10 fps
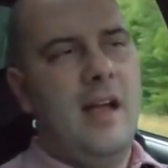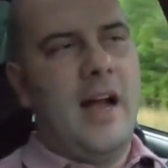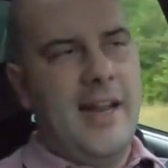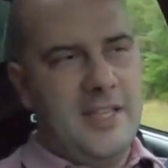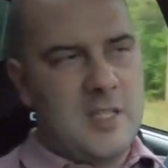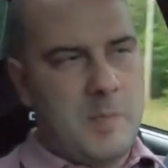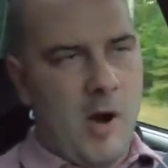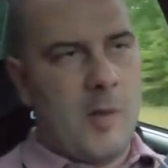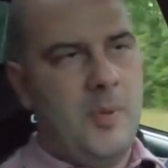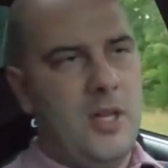I did the
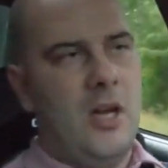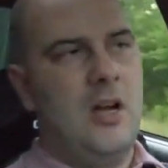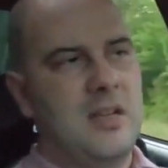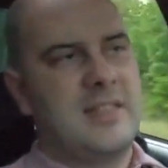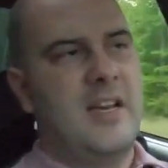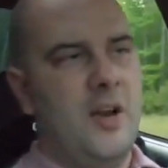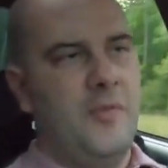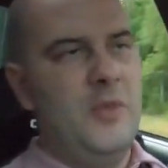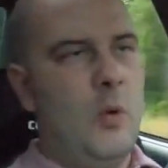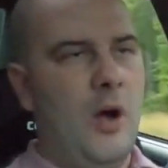spark plugs. I did a
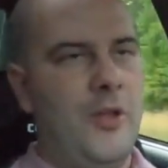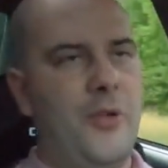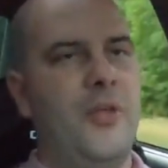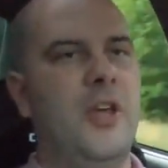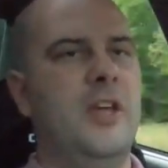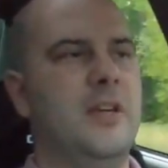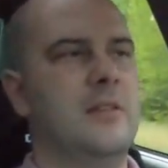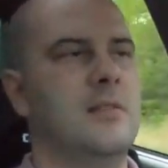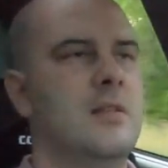few other things.